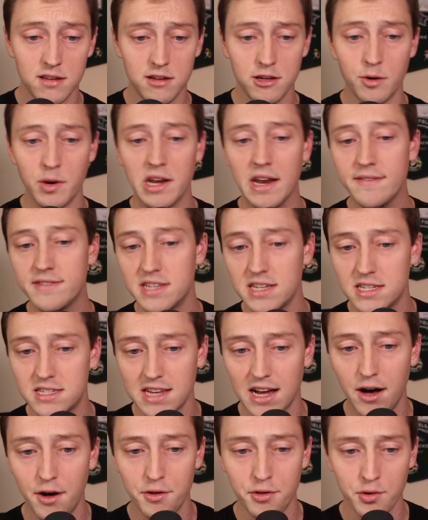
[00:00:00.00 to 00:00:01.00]
you know, NFC
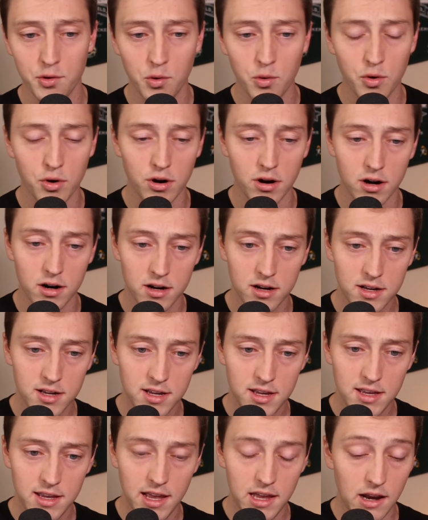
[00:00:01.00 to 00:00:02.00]
South or
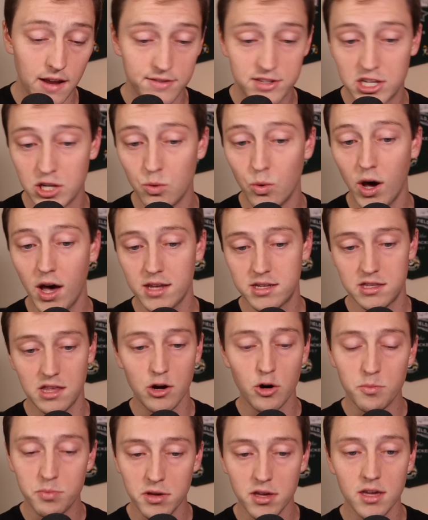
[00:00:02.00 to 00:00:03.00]
NFC West,
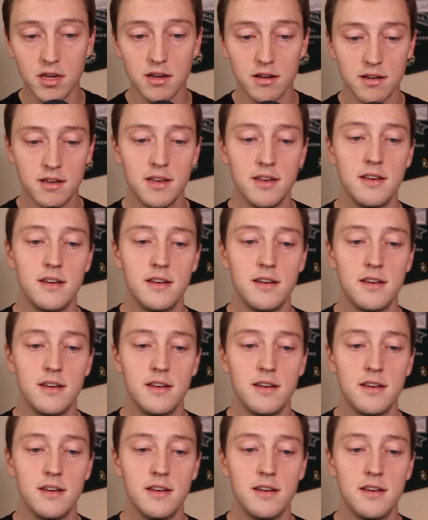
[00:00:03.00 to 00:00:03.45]
they would be